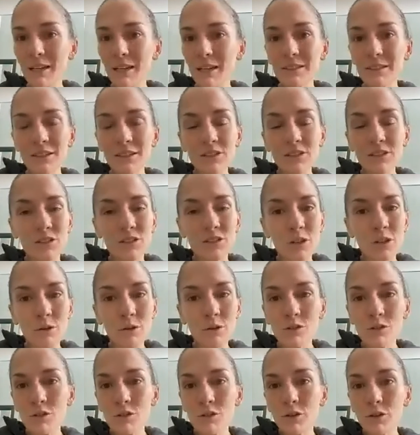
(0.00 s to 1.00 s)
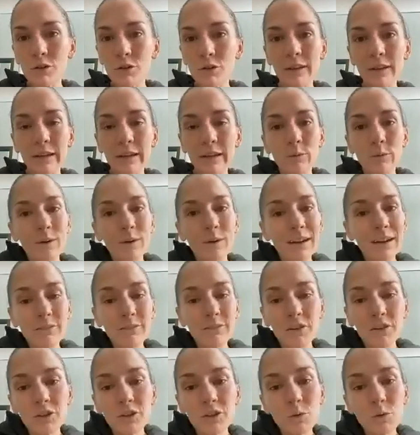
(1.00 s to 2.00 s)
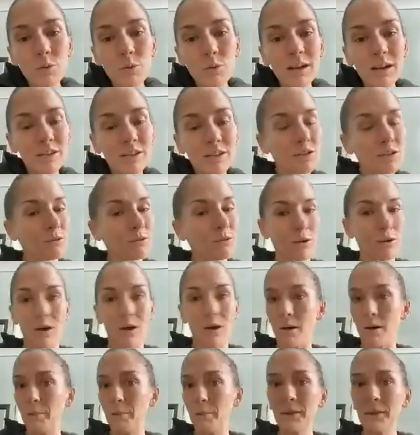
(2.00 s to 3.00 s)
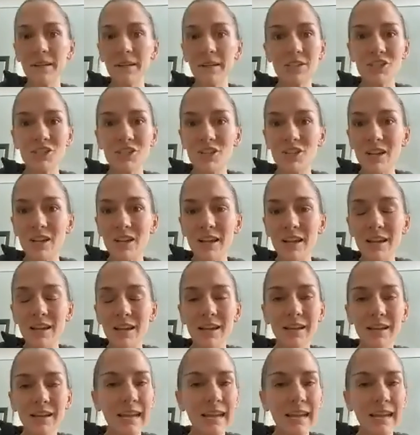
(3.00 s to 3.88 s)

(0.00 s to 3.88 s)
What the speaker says: I loved it because it's so true. Like whatever you want to accomplish